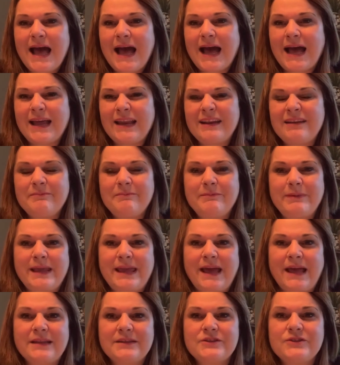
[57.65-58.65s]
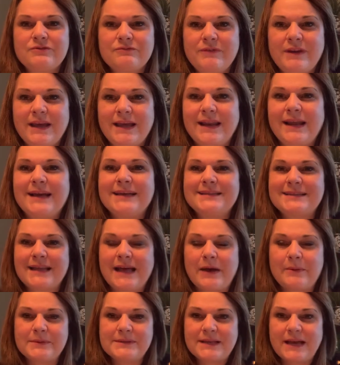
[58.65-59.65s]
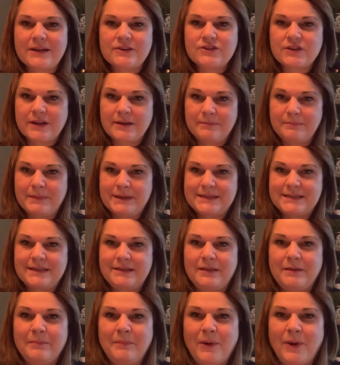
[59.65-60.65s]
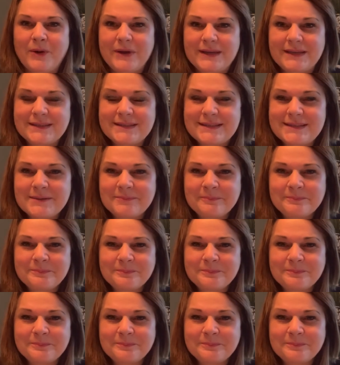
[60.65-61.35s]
and began to realise that I was actually missing the point